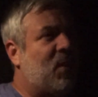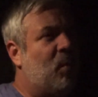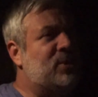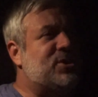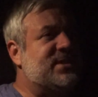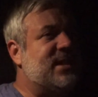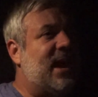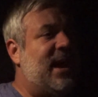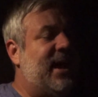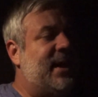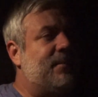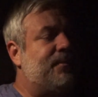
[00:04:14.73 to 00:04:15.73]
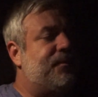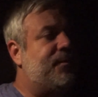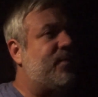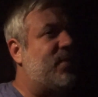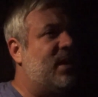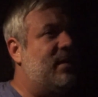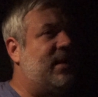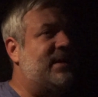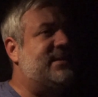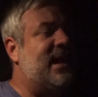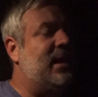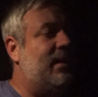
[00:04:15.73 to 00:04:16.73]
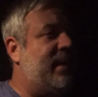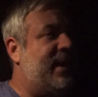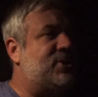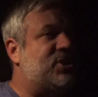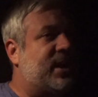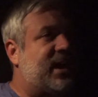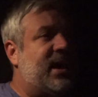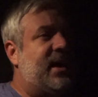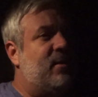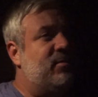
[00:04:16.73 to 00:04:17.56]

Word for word: which is like deli meat chicken.